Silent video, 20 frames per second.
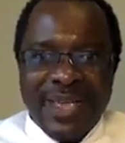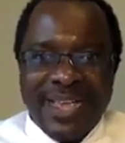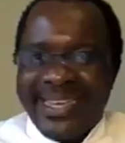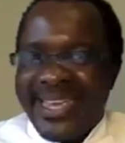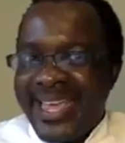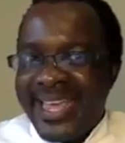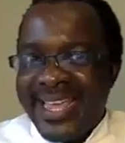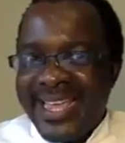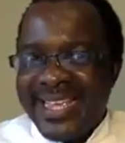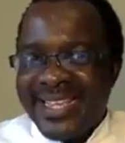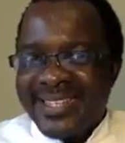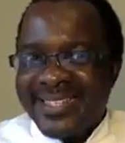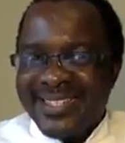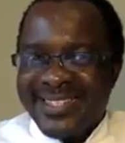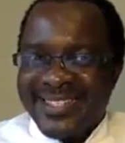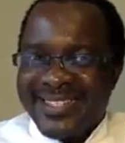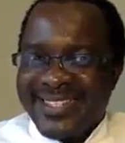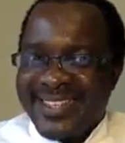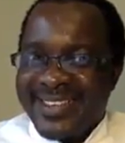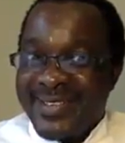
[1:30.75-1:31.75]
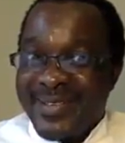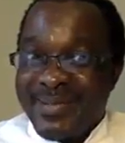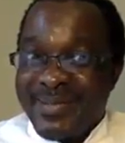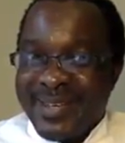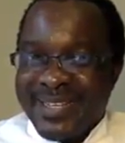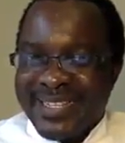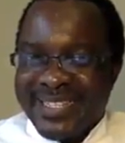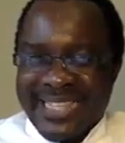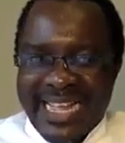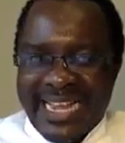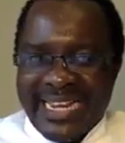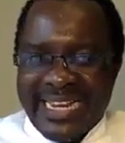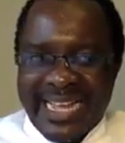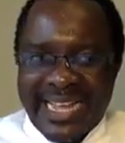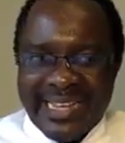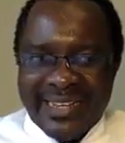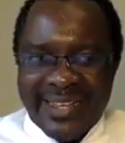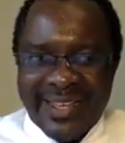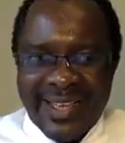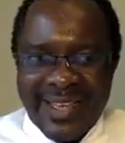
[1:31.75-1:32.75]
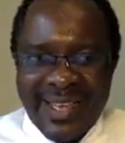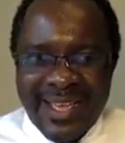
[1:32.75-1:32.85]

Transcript: against the normal standard.